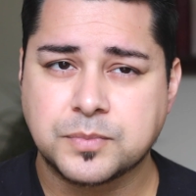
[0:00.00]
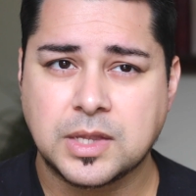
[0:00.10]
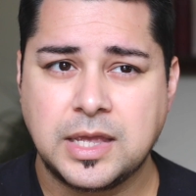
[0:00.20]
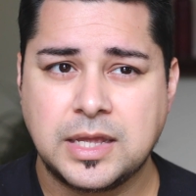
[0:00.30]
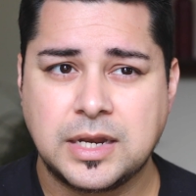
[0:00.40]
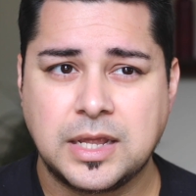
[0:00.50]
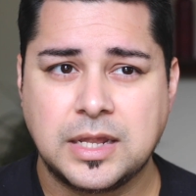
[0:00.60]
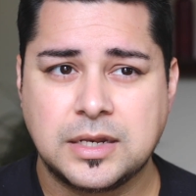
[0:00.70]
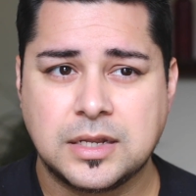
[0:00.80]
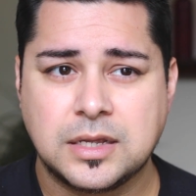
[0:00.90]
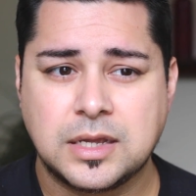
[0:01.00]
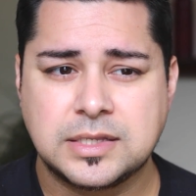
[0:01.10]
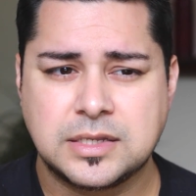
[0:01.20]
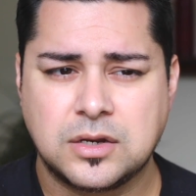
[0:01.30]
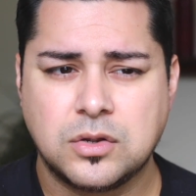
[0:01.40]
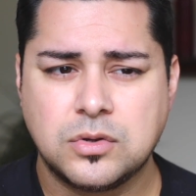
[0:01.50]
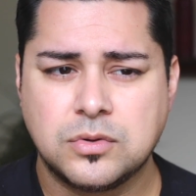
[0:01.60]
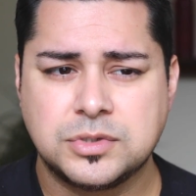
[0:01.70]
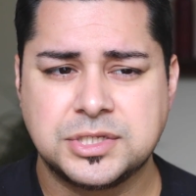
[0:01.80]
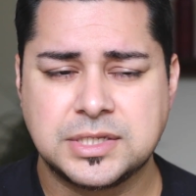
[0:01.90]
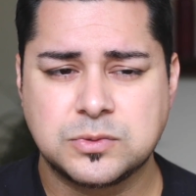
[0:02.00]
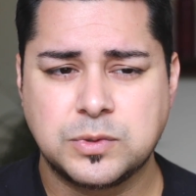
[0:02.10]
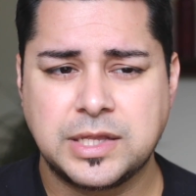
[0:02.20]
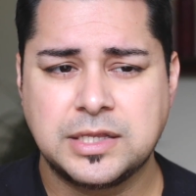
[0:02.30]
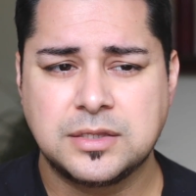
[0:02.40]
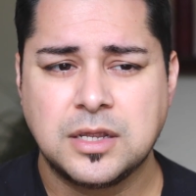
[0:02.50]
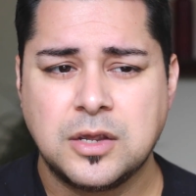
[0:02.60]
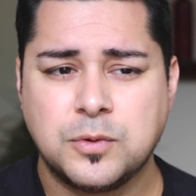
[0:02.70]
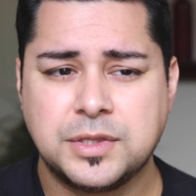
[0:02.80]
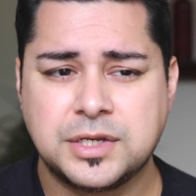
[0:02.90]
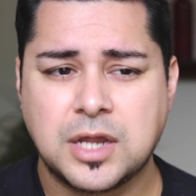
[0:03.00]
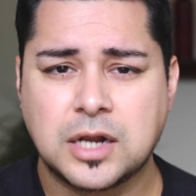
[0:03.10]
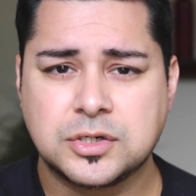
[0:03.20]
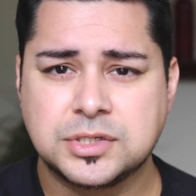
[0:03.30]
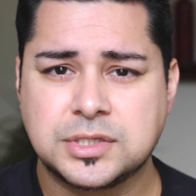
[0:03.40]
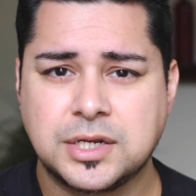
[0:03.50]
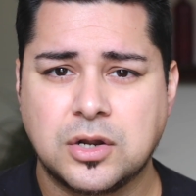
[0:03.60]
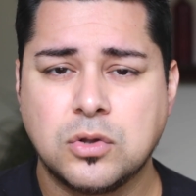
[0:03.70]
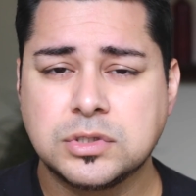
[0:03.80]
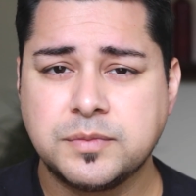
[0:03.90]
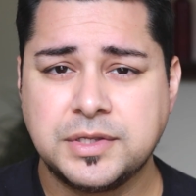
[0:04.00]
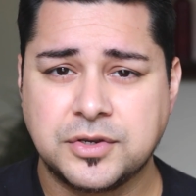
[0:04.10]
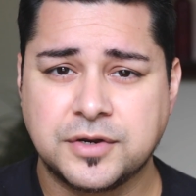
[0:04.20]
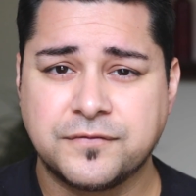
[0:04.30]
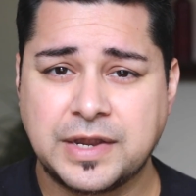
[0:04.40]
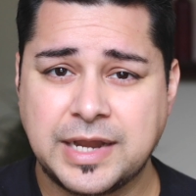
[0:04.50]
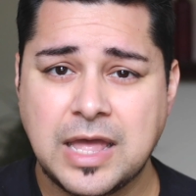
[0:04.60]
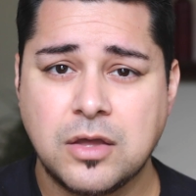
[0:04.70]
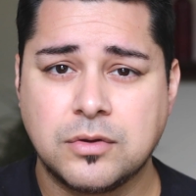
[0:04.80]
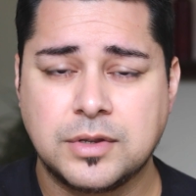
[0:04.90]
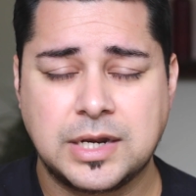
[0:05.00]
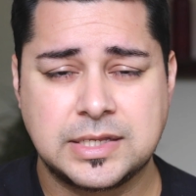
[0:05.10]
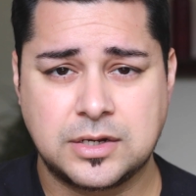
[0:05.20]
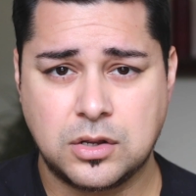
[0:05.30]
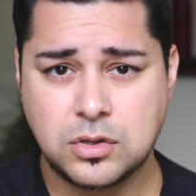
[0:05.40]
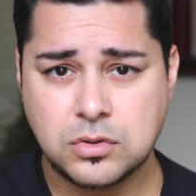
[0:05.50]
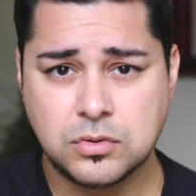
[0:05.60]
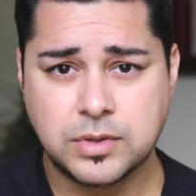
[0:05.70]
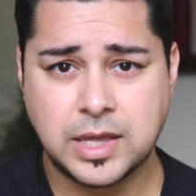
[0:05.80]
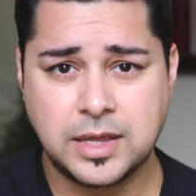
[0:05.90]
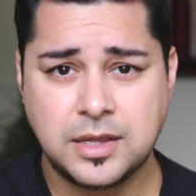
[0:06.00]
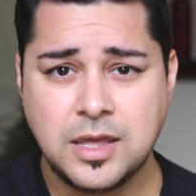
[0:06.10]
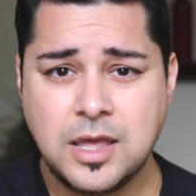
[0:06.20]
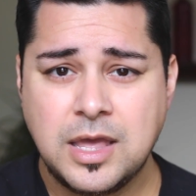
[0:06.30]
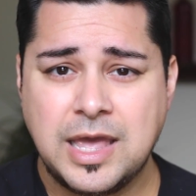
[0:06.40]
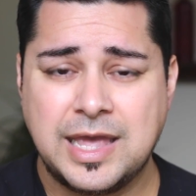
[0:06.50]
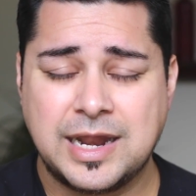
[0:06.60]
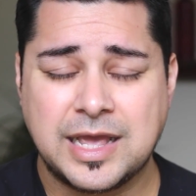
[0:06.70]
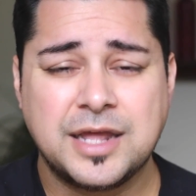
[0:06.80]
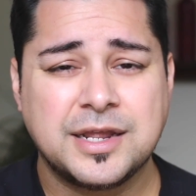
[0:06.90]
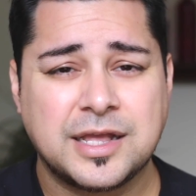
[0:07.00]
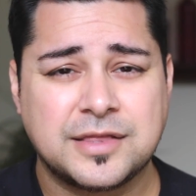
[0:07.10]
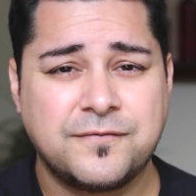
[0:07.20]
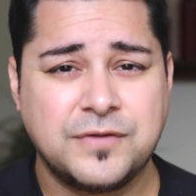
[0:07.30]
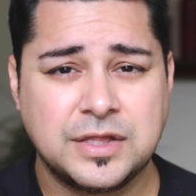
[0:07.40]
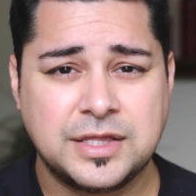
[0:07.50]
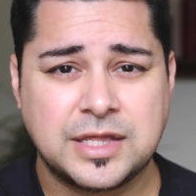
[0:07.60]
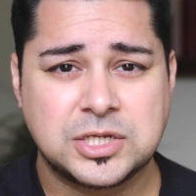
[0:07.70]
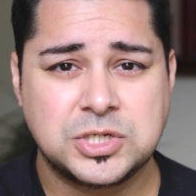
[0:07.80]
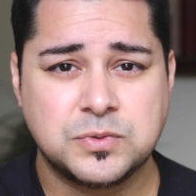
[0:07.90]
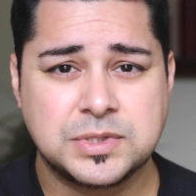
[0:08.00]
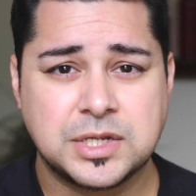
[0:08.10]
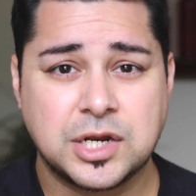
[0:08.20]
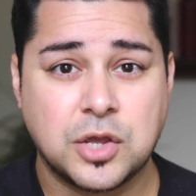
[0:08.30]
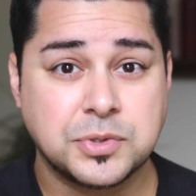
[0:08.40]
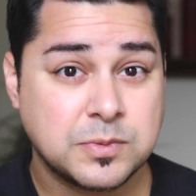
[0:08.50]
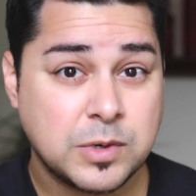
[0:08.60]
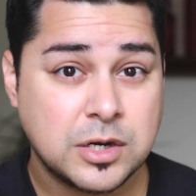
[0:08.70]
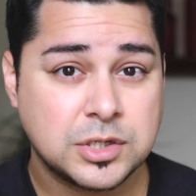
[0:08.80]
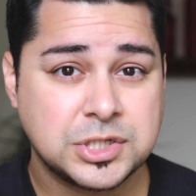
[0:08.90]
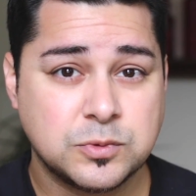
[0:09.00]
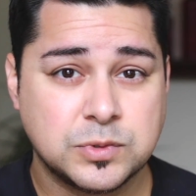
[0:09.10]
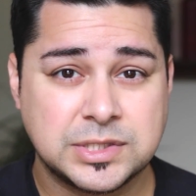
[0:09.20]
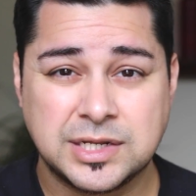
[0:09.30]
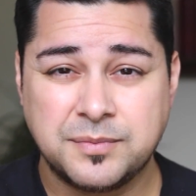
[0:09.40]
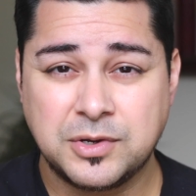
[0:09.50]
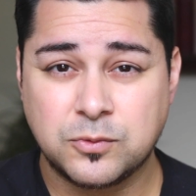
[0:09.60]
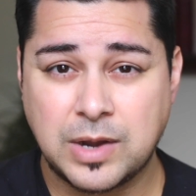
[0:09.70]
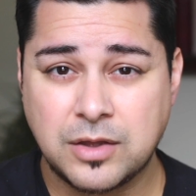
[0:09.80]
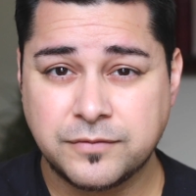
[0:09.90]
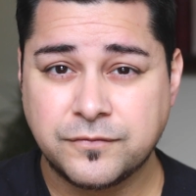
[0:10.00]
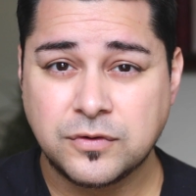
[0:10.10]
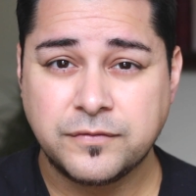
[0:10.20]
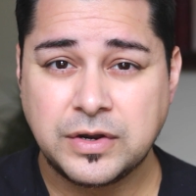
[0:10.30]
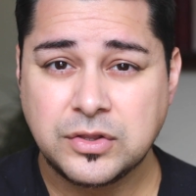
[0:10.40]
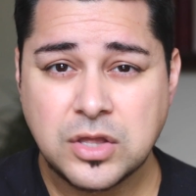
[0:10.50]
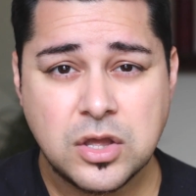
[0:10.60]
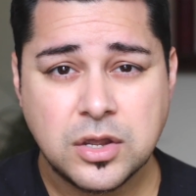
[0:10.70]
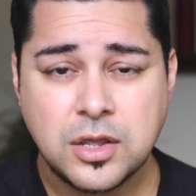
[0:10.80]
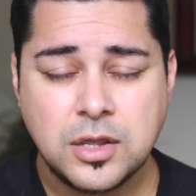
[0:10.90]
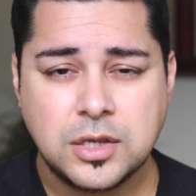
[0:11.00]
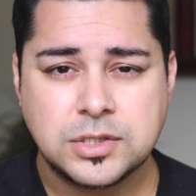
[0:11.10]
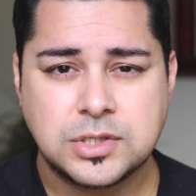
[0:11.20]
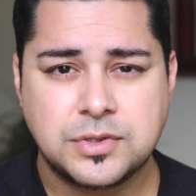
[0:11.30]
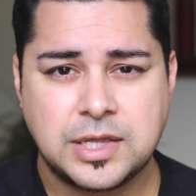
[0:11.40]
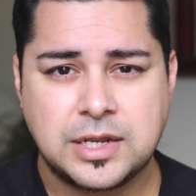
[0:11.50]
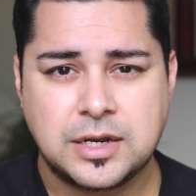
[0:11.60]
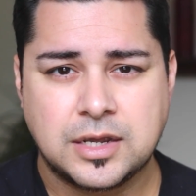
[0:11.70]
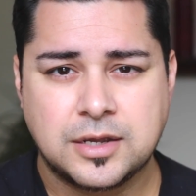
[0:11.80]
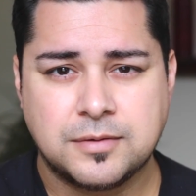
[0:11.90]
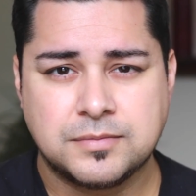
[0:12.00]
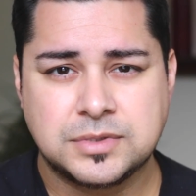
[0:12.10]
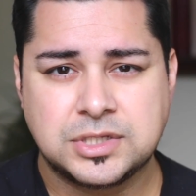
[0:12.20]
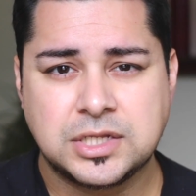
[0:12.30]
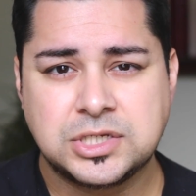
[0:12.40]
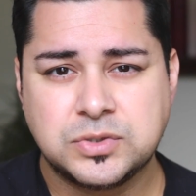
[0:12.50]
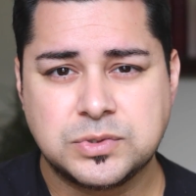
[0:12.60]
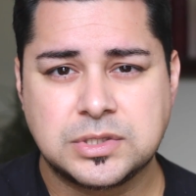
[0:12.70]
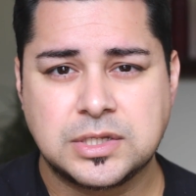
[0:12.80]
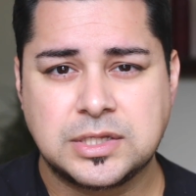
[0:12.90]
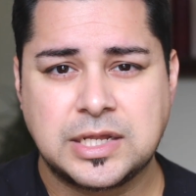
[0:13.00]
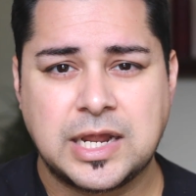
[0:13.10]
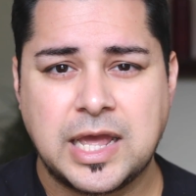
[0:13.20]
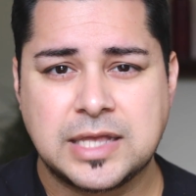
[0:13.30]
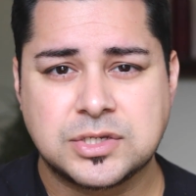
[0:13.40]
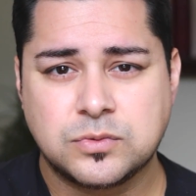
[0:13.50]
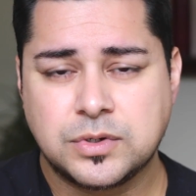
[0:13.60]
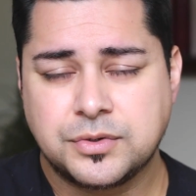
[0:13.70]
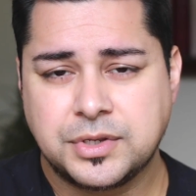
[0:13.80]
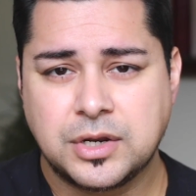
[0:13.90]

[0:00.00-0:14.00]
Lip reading: And I said, oh. She says, when the doctors get a hold of me, they're gonna find out. And I said, oh, okay. And I kind of got the feeling that she was gonna go somewhere, or she wasn't gonna be around for very long. So then I asked her, well,